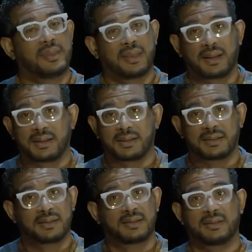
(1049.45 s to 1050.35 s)

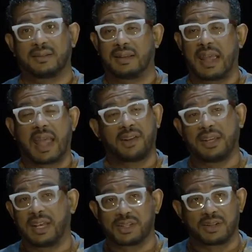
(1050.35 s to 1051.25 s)
There's
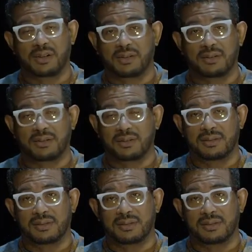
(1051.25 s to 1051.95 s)
educational